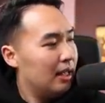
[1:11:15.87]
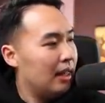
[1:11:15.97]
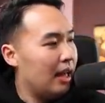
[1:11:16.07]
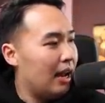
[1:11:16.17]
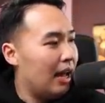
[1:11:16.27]

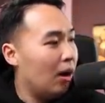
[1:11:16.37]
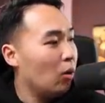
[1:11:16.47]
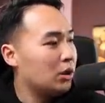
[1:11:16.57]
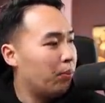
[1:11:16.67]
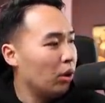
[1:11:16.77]
that I
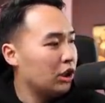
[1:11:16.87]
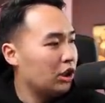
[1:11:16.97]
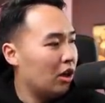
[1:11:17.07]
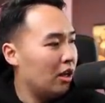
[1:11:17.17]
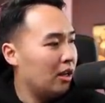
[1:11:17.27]
was
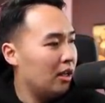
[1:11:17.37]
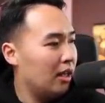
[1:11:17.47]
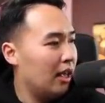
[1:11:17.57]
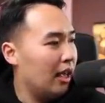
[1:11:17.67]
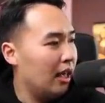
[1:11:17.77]
bullish on,
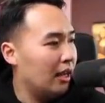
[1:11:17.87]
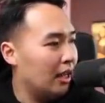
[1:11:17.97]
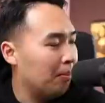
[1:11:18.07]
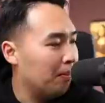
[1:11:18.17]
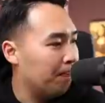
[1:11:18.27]
and
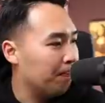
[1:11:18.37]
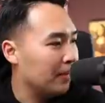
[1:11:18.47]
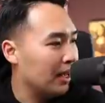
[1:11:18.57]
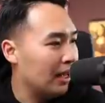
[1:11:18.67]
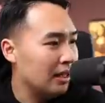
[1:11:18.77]
um,
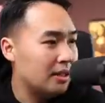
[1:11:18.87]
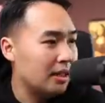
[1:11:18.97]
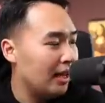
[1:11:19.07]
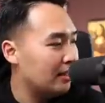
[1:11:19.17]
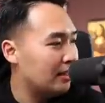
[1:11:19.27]

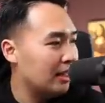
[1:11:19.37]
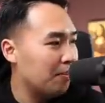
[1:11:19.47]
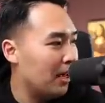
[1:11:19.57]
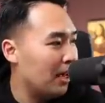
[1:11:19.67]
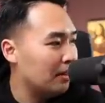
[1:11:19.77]
today's dip,
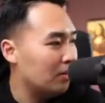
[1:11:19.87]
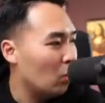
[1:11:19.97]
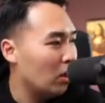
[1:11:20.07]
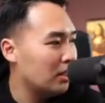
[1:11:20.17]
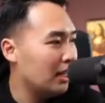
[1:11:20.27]
man,
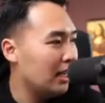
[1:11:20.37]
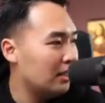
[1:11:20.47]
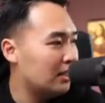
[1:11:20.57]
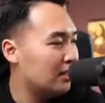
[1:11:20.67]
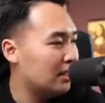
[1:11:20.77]
once it
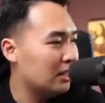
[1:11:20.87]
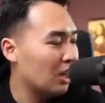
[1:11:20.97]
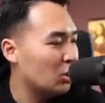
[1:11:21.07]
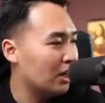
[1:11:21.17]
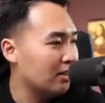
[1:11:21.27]
hit
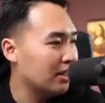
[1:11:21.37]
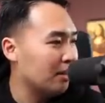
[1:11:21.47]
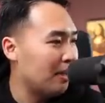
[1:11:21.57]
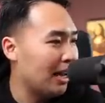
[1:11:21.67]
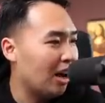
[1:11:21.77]
600, I was
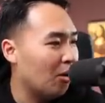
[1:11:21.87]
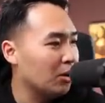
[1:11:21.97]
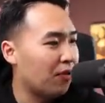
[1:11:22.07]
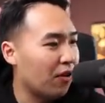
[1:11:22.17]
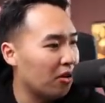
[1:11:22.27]
like, man, how
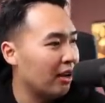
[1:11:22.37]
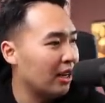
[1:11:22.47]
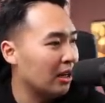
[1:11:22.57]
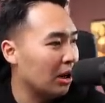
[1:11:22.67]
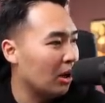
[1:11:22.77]
much further
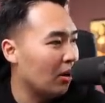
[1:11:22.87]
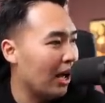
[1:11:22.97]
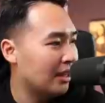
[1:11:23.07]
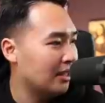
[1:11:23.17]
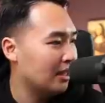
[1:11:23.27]
can it go? I
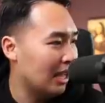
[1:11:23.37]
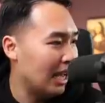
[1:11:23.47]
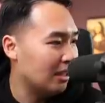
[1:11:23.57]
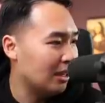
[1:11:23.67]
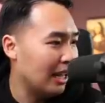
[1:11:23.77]
had to I
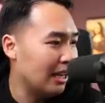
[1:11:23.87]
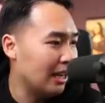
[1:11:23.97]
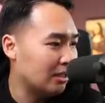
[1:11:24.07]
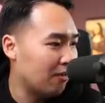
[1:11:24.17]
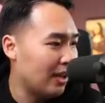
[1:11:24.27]
had to get in
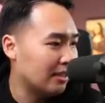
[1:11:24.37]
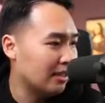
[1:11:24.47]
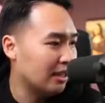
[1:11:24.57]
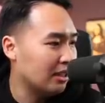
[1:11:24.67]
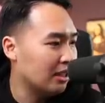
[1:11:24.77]
as fast as
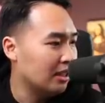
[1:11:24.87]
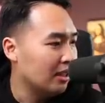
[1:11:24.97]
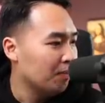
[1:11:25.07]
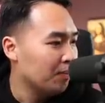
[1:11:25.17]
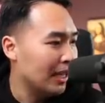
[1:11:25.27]
I could,
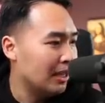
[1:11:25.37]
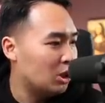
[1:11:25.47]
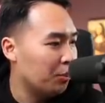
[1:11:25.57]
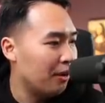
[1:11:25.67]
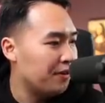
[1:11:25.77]
and it
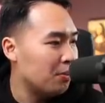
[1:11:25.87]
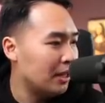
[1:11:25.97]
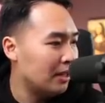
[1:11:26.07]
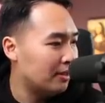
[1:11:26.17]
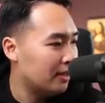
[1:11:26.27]
took me a few
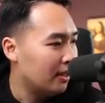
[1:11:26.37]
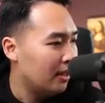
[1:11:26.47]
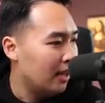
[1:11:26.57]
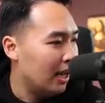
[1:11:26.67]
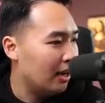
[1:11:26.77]
minutes.
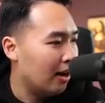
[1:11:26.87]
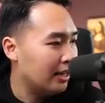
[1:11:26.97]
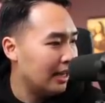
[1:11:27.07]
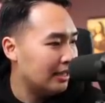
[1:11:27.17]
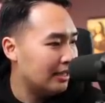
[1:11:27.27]
I got
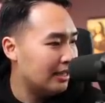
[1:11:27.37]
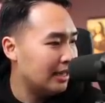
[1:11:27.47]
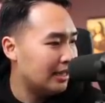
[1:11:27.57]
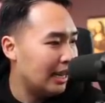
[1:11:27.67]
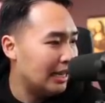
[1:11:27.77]
in at
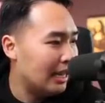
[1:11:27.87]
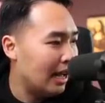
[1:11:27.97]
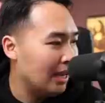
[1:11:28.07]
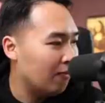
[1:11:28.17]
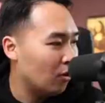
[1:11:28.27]

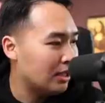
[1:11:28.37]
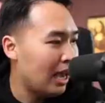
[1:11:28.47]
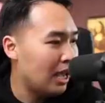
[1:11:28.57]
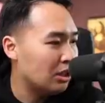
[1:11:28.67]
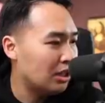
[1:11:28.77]
689 for
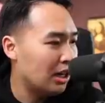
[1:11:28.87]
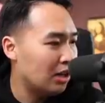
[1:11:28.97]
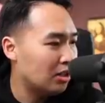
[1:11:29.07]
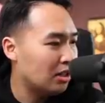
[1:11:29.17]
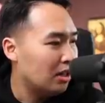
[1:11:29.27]
10
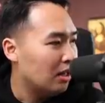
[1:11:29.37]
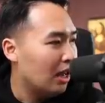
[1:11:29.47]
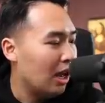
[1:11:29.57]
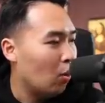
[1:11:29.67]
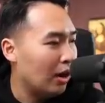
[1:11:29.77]
shares.
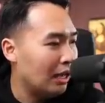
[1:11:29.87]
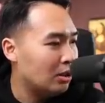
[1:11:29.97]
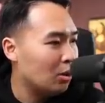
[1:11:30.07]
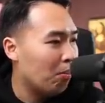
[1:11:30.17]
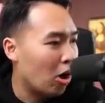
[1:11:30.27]
I went
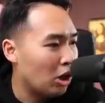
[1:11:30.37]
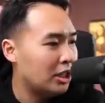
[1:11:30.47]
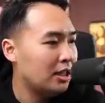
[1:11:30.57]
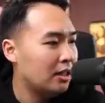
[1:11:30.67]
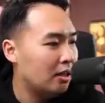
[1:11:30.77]
into
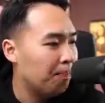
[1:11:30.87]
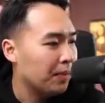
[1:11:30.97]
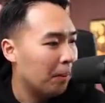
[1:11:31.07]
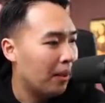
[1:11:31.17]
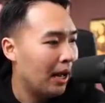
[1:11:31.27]
margin
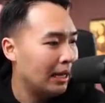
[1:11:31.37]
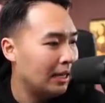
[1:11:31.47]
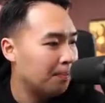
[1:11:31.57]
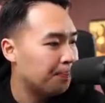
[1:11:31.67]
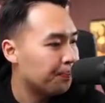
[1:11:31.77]
buying
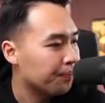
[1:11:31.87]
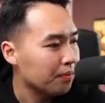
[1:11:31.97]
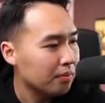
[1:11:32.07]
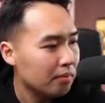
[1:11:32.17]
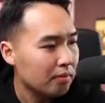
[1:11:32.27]
it,
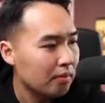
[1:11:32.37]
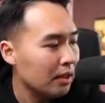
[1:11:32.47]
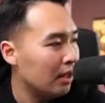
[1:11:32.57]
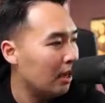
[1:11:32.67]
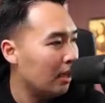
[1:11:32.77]

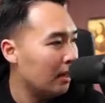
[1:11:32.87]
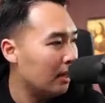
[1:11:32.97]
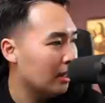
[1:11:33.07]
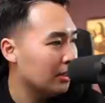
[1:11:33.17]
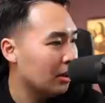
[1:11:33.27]
and
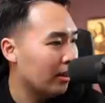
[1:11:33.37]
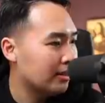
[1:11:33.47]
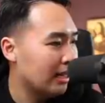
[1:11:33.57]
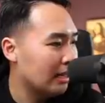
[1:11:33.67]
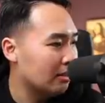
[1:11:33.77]
uh, you know
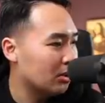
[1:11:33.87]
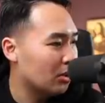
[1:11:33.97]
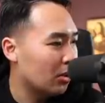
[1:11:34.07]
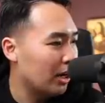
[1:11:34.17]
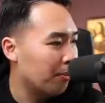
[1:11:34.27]
that's the end of the
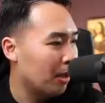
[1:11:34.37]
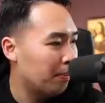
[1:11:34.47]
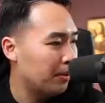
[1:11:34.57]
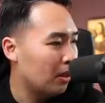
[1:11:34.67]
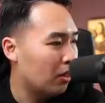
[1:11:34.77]
story. I'm
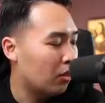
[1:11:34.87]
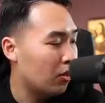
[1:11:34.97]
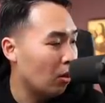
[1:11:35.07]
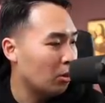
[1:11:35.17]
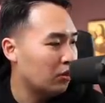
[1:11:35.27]
up
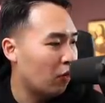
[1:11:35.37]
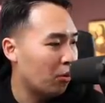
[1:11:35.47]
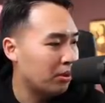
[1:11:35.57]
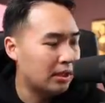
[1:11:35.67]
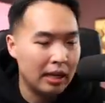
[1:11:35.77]
almost
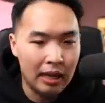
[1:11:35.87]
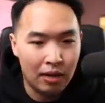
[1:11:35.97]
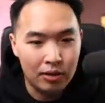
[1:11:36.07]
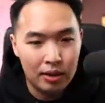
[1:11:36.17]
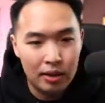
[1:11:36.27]
four percent now.